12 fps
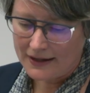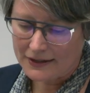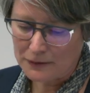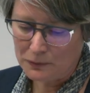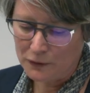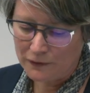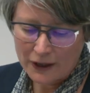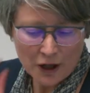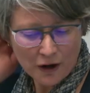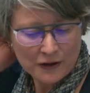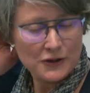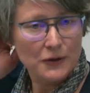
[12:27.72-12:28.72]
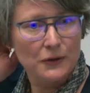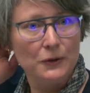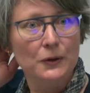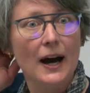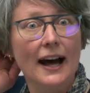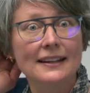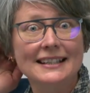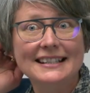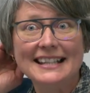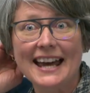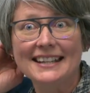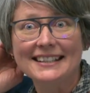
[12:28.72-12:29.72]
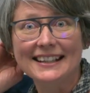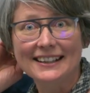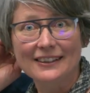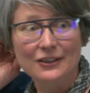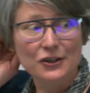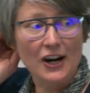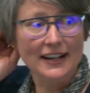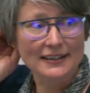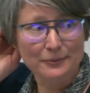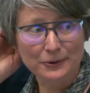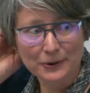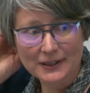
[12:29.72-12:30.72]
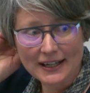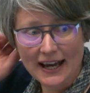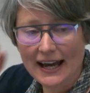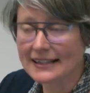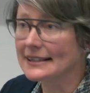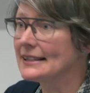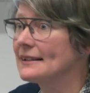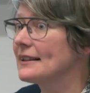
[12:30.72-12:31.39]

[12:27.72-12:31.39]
So moving on to understanding the transport as